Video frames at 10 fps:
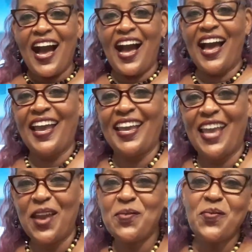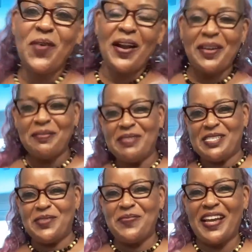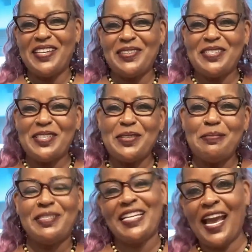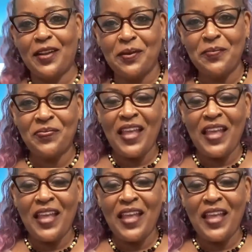Hi, and welcome to my YouTube channel.